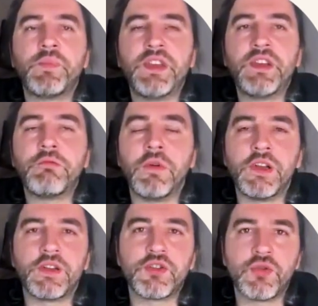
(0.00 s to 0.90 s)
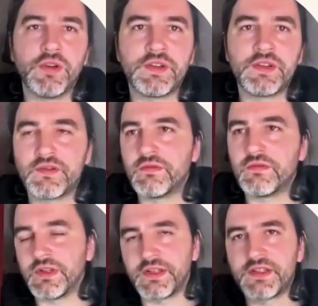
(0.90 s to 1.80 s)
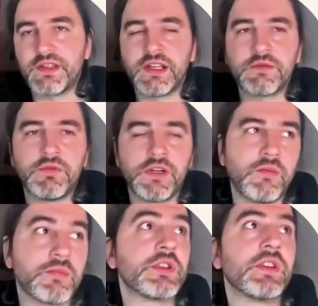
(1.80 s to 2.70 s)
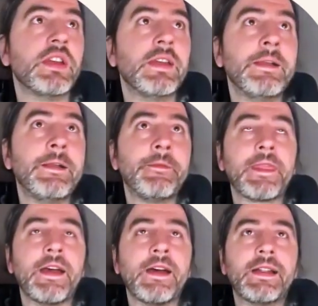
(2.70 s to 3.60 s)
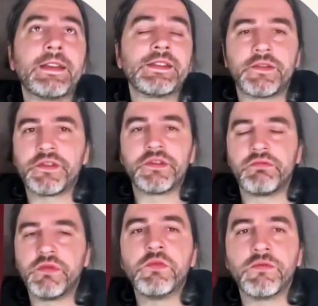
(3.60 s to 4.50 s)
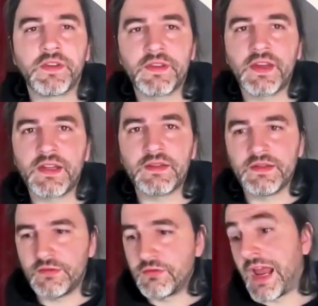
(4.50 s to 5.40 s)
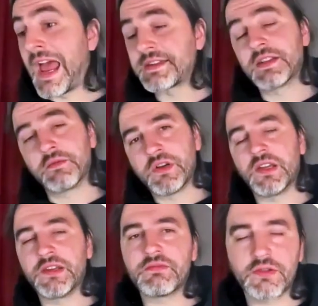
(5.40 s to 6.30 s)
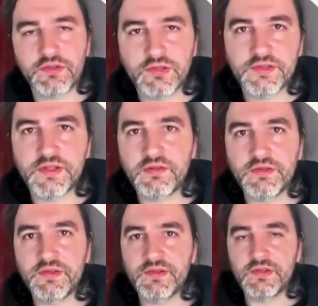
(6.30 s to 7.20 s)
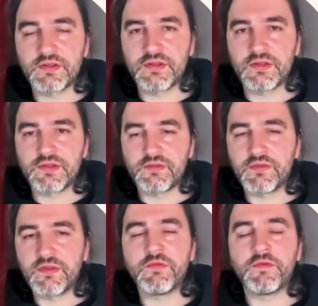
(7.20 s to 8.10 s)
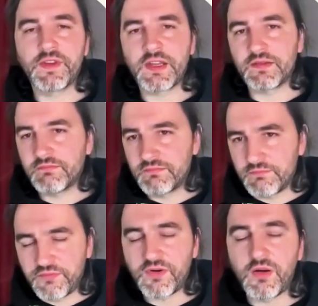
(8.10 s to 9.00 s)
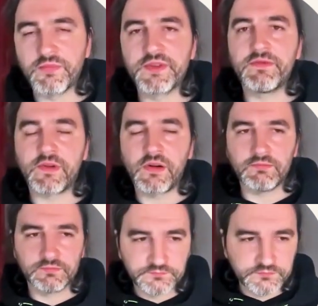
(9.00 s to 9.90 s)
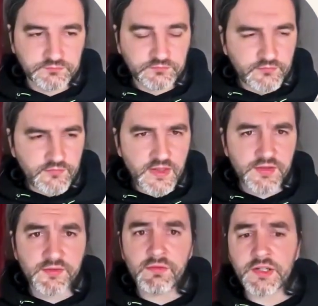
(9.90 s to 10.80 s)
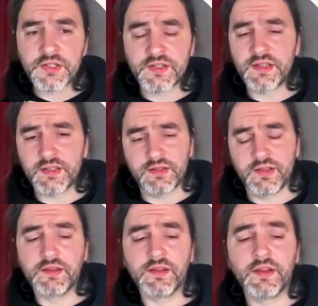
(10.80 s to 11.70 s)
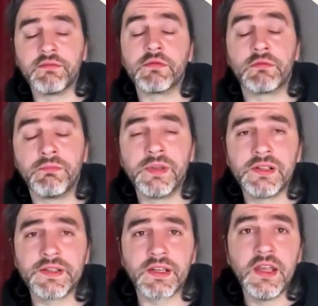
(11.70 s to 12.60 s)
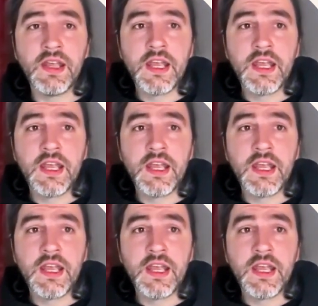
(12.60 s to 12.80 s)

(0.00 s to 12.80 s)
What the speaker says: pick one choice, or like select one option. And I started removing that, or asking my instructional designers to remove that prompt from interactions that they were building.